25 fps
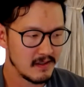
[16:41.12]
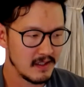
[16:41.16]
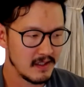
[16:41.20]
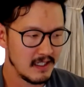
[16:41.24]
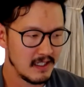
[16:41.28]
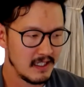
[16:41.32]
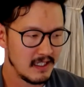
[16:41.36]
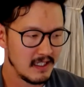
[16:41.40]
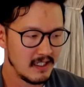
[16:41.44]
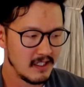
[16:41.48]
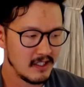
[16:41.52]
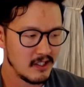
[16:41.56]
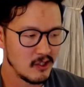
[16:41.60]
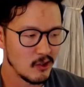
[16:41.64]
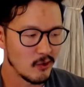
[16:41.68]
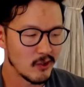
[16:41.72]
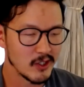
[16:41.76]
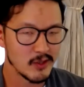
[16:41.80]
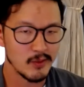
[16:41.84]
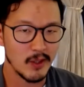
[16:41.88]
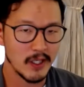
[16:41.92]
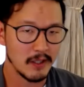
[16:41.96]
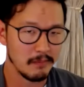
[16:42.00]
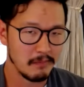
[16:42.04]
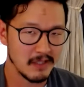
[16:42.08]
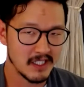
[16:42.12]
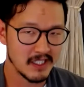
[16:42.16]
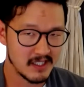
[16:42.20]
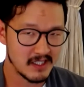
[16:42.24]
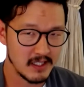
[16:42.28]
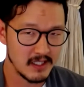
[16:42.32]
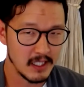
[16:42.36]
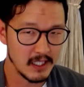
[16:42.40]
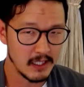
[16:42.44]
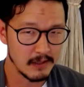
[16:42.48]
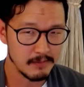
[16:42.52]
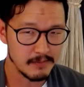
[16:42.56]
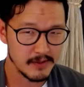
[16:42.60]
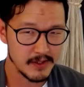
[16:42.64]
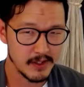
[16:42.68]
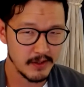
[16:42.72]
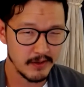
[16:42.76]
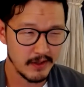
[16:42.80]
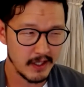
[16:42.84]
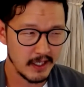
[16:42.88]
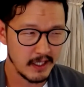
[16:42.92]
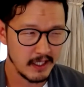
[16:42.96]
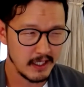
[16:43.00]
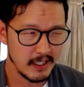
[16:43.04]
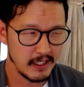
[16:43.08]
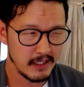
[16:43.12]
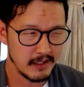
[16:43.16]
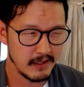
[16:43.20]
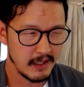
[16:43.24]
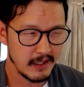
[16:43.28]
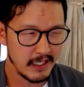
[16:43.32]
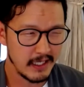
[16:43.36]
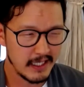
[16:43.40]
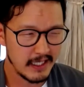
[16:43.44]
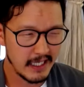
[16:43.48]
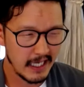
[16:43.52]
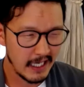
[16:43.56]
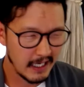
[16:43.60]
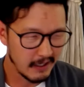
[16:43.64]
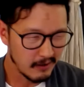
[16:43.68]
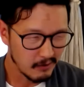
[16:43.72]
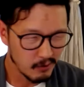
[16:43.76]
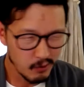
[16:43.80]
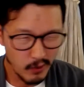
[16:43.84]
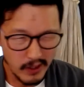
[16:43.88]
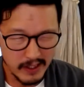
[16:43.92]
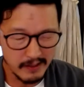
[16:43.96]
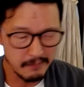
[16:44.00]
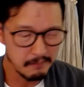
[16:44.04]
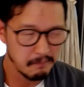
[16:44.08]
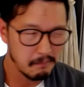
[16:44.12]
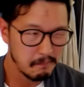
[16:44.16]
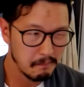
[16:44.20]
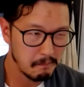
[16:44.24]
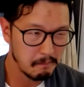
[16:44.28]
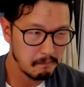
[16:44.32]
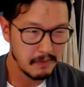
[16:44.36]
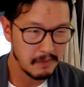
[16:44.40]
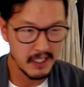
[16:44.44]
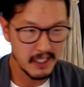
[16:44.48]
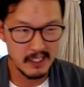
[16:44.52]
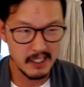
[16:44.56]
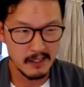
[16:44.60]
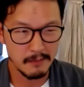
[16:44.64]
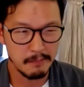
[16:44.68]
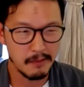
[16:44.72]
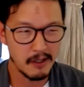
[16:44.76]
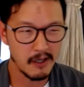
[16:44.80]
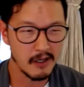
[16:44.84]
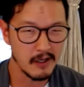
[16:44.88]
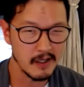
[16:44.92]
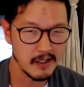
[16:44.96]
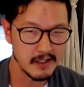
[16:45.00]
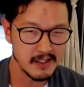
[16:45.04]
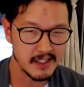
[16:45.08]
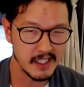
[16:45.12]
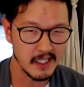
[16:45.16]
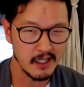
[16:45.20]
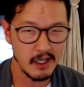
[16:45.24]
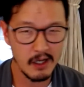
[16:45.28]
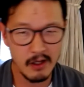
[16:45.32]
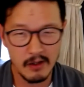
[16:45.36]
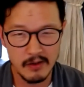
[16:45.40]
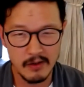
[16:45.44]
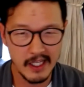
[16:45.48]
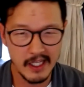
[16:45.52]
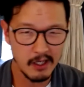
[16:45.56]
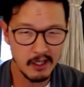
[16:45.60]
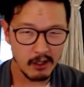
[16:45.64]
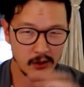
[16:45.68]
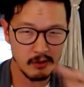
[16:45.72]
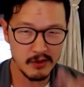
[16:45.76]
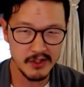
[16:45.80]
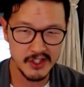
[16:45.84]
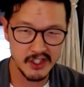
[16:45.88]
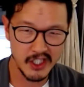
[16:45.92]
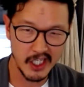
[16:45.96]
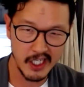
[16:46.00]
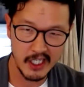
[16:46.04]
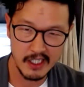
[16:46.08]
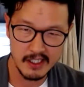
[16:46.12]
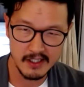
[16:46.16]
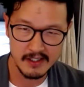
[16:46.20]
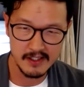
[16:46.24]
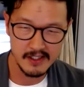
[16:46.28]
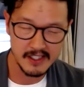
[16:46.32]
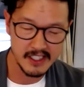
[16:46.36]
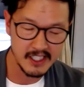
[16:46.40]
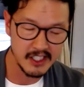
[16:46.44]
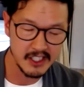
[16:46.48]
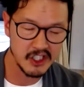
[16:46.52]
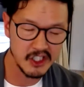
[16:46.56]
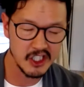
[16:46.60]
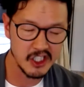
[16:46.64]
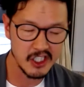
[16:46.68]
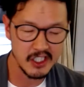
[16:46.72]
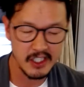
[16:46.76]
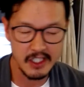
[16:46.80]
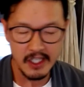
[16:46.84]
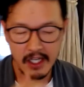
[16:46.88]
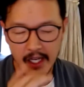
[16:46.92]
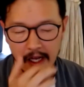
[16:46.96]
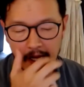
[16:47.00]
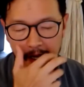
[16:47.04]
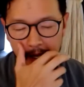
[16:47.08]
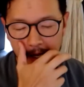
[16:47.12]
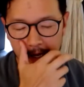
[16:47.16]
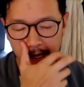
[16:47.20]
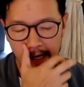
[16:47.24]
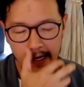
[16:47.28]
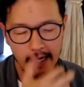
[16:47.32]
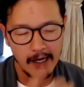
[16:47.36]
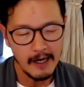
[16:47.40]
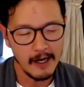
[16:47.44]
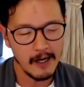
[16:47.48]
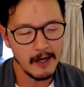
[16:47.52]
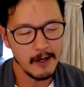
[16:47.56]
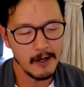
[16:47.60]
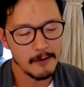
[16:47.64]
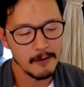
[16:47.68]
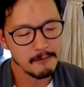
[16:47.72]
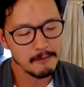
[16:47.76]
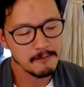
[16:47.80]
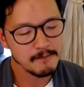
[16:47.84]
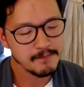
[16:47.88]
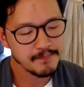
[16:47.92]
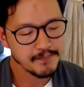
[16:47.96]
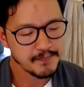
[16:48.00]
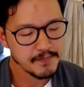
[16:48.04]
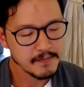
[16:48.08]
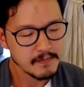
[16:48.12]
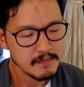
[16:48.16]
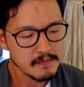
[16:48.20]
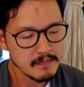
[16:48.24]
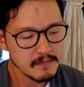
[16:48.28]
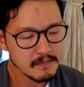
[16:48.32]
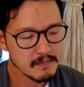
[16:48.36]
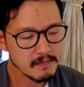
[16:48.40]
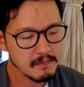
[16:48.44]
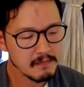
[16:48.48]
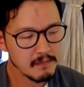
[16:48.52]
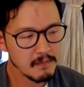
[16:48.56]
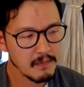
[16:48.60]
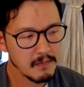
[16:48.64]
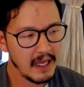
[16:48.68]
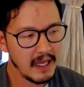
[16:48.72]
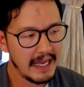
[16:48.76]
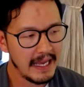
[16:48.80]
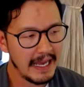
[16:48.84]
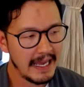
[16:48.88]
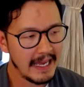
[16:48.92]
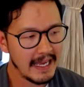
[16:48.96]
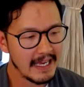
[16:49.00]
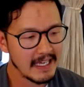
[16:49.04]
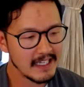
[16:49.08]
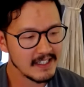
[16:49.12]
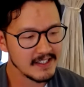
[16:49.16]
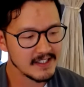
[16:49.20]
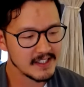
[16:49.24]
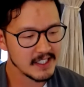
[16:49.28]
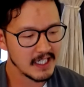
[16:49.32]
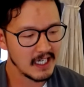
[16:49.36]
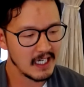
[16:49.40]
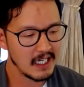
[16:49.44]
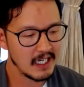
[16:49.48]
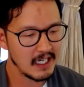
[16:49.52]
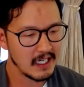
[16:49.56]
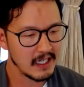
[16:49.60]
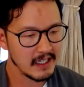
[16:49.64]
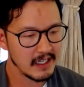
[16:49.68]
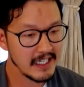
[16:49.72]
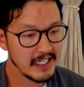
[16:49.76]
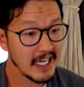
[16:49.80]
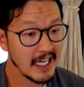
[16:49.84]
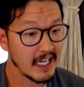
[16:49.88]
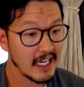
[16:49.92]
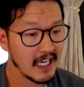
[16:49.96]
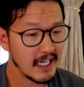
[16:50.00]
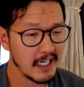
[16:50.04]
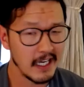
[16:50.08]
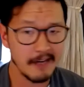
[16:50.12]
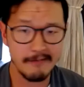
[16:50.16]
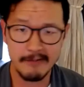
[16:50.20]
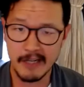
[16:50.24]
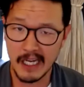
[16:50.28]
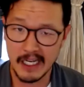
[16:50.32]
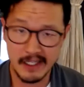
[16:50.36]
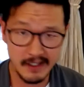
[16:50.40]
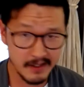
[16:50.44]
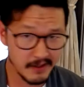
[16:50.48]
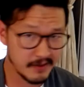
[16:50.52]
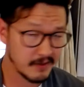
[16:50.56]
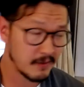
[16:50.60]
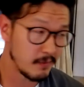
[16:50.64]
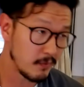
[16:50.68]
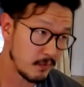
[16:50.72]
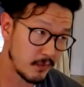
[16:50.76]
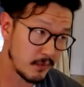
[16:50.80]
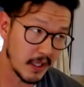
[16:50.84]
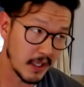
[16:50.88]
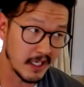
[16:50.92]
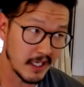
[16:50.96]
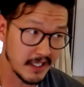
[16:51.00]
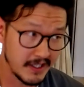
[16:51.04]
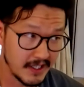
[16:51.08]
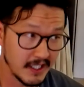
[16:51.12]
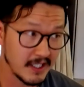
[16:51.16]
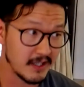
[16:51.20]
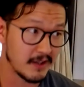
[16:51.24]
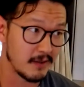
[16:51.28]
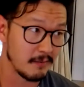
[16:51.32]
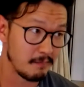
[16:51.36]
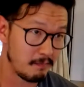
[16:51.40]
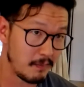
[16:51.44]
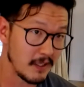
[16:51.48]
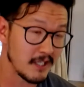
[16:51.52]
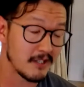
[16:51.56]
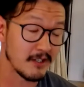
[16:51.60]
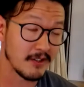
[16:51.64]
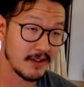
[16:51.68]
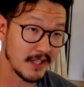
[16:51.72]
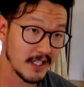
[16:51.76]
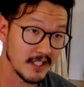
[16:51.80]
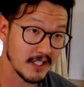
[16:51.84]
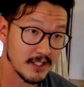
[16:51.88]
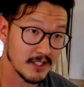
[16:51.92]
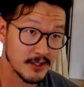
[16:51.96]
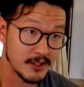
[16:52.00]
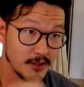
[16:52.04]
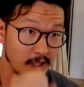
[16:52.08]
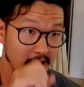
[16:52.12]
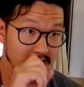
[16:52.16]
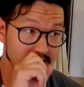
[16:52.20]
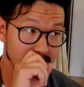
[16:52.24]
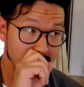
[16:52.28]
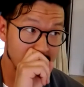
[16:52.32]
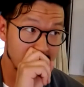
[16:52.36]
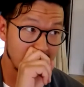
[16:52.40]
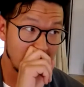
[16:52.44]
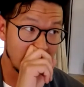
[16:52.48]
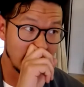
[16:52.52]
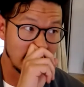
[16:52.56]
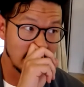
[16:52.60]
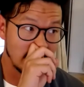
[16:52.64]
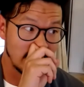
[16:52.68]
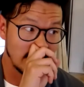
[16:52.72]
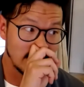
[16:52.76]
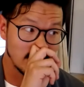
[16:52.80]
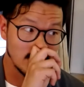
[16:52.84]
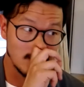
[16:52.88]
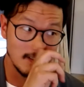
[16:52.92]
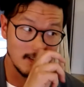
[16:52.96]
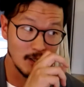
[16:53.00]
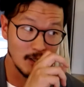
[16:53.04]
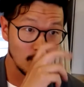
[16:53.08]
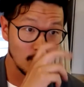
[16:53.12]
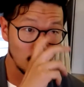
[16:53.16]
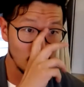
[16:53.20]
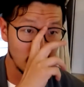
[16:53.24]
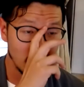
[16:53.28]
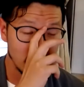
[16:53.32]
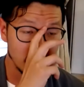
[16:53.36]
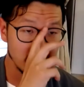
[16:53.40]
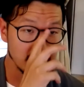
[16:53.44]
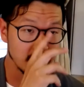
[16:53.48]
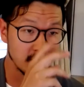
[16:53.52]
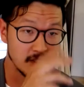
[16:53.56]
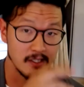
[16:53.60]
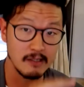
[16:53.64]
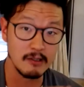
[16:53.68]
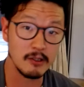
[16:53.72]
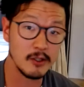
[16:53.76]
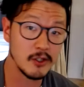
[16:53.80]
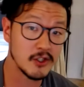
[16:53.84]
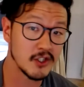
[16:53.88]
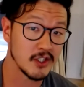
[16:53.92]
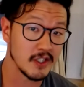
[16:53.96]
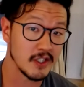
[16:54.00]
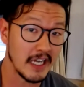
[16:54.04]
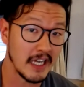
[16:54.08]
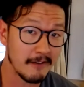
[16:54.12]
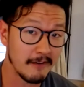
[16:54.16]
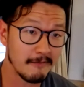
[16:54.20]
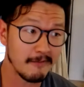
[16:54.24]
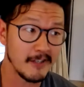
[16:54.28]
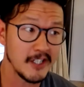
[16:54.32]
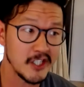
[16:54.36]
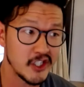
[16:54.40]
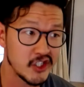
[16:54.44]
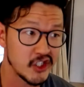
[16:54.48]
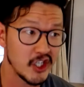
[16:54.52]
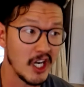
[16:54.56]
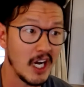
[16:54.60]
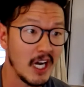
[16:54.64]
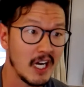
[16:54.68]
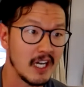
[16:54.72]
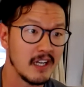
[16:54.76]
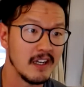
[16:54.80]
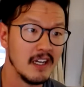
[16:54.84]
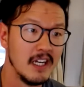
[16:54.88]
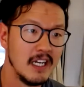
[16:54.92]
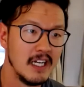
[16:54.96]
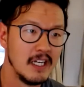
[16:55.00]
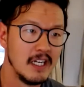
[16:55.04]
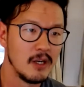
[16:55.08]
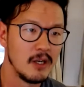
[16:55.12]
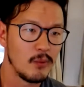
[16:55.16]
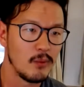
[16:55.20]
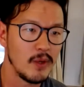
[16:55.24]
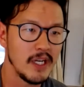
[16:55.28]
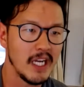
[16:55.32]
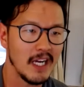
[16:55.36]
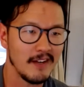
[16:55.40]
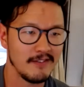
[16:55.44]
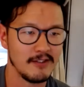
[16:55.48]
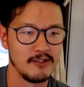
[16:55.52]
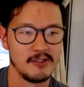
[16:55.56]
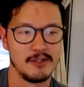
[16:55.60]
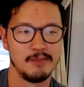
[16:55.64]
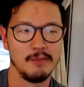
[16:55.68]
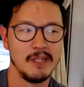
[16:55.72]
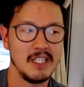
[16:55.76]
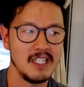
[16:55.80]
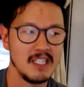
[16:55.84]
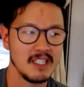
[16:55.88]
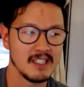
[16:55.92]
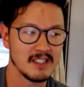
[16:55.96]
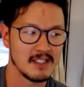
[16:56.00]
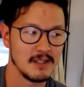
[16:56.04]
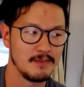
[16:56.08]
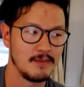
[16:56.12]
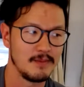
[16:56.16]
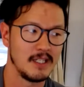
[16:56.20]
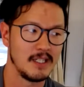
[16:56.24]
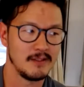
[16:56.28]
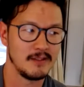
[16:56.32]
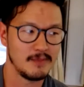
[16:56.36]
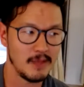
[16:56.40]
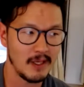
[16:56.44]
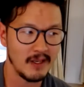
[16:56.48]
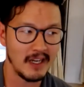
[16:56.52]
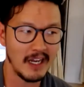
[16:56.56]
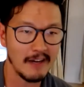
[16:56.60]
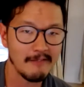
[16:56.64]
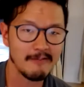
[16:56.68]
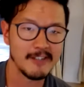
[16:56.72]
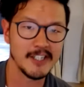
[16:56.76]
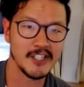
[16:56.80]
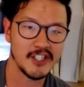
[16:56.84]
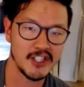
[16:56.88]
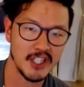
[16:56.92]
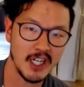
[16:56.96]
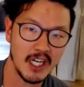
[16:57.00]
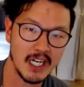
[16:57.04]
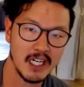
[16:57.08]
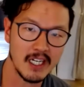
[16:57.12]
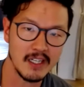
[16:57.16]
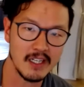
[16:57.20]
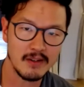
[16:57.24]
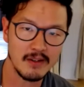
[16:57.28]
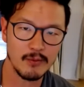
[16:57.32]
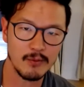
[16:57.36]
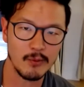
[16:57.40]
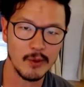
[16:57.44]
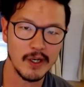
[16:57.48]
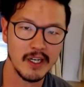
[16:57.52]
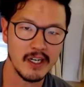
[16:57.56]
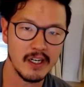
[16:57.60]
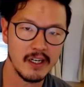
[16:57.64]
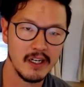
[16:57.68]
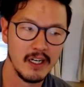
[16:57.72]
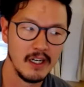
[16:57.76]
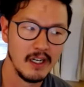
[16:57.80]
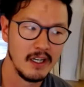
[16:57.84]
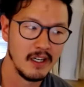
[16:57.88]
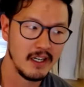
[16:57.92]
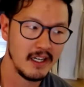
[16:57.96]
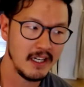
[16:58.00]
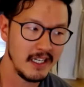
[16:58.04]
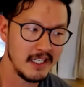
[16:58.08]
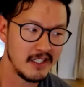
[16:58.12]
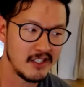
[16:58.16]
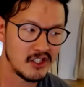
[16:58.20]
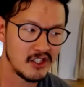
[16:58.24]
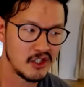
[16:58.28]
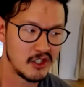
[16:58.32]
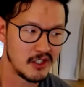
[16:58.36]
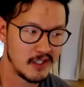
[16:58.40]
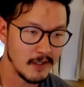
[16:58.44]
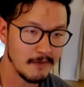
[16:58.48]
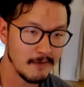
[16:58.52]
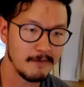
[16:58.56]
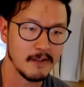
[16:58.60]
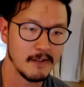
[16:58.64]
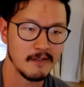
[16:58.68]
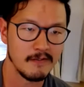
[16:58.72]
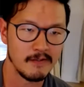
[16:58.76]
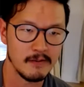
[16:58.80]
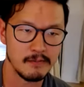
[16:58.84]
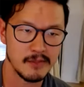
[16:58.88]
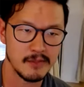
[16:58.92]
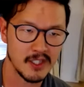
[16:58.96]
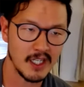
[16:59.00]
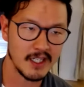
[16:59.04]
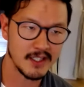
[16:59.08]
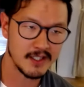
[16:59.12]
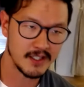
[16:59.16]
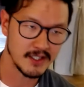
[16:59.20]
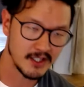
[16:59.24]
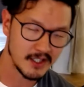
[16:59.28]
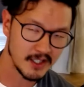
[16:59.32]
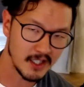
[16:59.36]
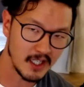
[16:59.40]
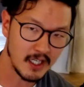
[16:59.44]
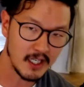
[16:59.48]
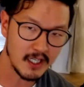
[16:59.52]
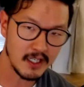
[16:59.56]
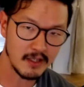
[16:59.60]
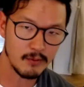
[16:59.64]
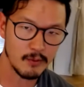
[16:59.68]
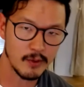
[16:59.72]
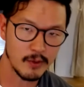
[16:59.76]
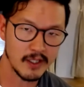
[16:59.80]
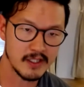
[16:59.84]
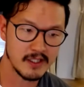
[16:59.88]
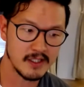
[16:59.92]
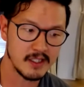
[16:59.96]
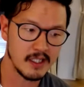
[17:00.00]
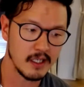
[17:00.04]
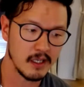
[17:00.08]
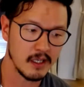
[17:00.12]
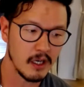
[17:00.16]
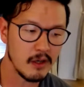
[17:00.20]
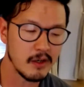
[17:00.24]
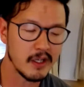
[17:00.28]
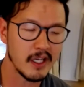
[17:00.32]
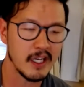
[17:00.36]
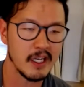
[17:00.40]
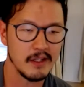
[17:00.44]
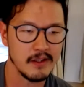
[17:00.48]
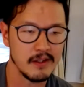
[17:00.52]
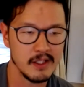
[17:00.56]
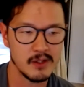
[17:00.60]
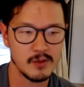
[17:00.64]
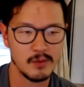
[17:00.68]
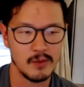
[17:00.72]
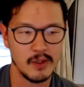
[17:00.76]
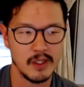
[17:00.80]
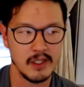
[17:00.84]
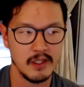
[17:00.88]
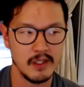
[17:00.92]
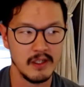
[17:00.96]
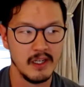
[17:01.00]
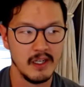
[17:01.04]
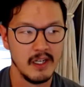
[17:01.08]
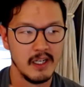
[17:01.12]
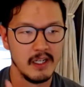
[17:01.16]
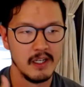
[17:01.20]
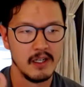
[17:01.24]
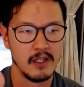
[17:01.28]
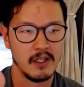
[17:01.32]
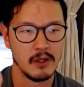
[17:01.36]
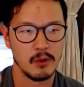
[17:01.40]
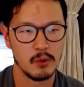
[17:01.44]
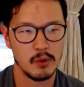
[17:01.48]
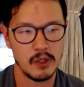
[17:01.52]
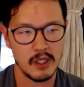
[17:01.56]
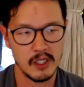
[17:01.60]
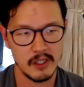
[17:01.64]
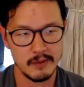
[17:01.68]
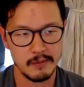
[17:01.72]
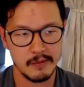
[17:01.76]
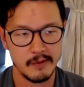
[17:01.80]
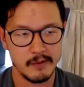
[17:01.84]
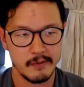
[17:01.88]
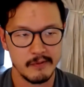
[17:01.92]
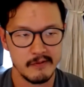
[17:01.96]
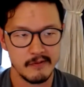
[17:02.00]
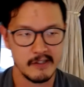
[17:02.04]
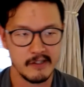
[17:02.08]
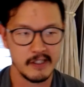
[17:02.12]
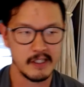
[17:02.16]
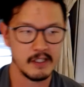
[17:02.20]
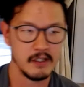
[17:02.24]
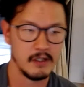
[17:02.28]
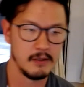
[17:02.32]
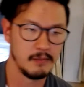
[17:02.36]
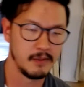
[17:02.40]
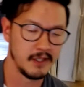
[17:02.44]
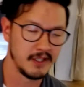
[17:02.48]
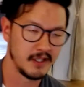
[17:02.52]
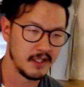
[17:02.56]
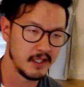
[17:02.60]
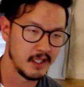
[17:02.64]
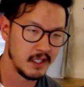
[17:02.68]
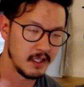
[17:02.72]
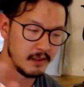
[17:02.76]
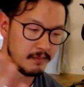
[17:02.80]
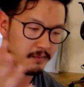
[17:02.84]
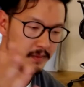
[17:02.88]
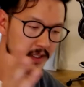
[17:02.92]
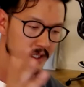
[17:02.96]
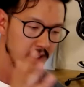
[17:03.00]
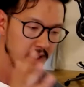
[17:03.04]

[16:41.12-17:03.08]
you always want to mix it up so they they can't quite pick it apart and say, oh, that whole chain is CG. Um, and uh, yeah, and every and I think the bigger thing to stress is that there's no one solution. Every shot, we have those meetings sometimes about every shot where it's different from shot to shot where it's like okay this one the water will be real but the